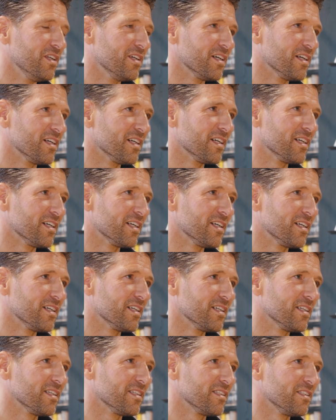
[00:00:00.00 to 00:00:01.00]

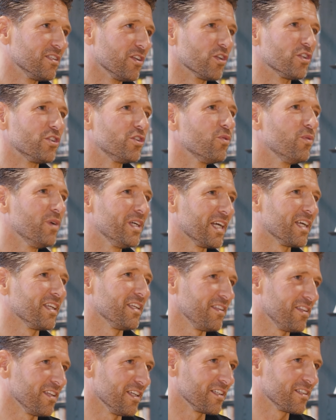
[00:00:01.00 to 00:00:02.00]
not doing
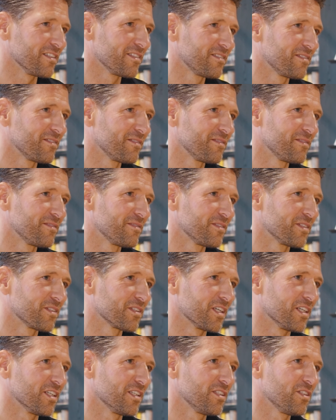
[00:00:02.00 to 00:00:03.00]
anything.
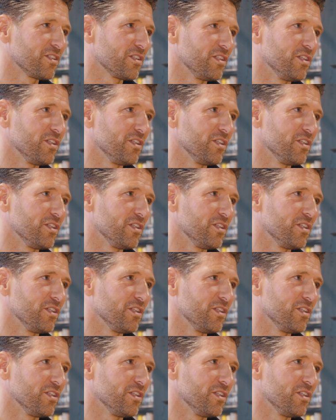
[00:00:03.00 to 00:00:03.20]
Okay?